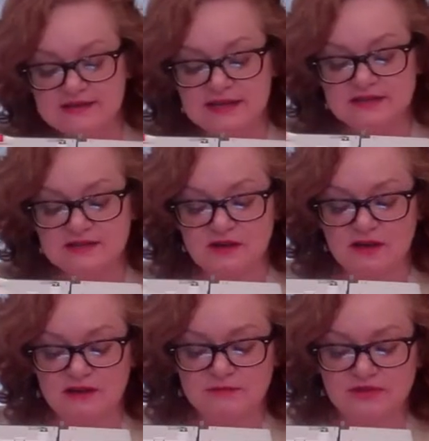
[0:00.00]

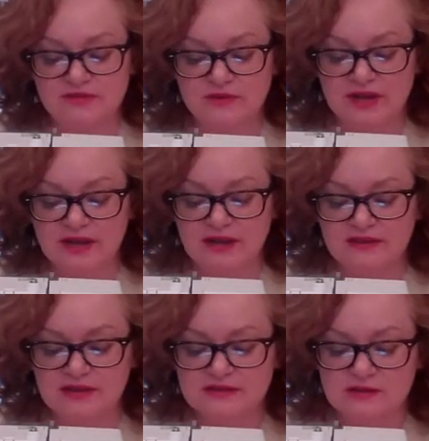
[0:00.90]
hexagon, but if you can't,
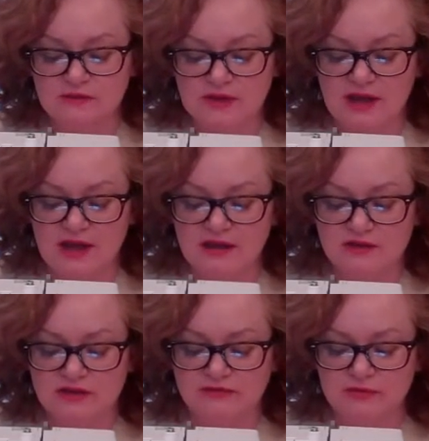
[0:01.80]
that's okay. You
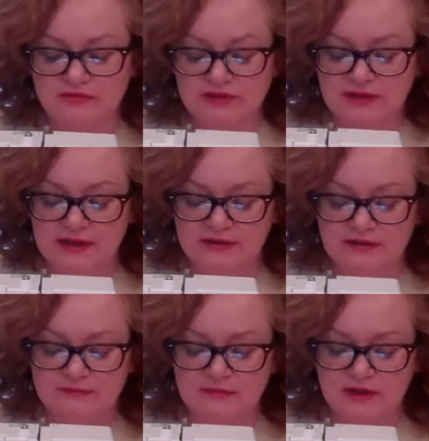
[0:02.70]
can remove it
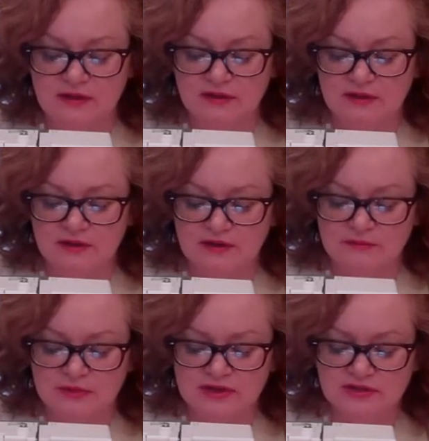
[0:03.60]
later.
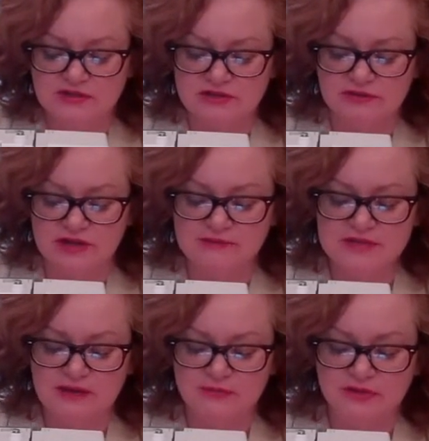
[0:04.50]
But it generally comes out pretty